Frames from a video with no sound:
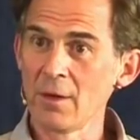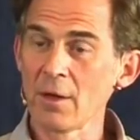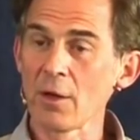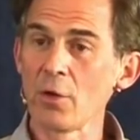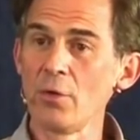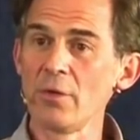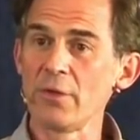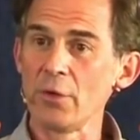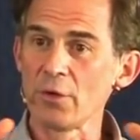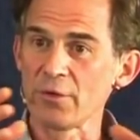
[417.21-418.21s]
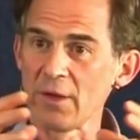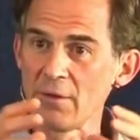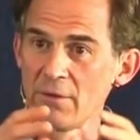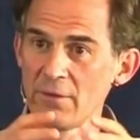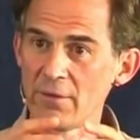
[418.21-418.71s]
Clothe
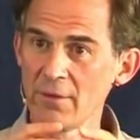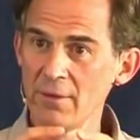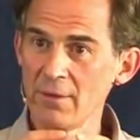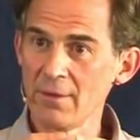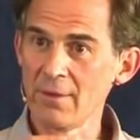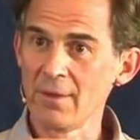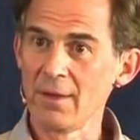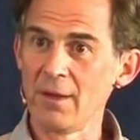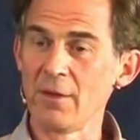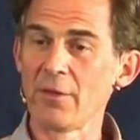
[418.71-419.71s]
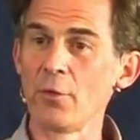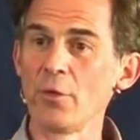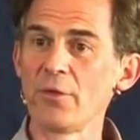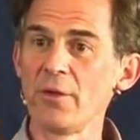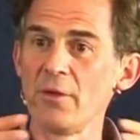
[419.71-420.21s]
yourself in
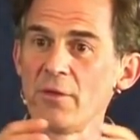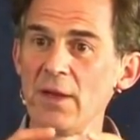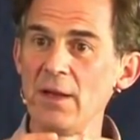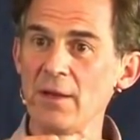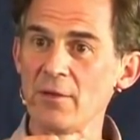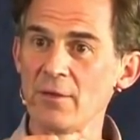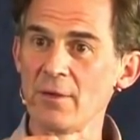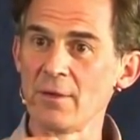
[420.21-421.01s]
thoughts and feelings,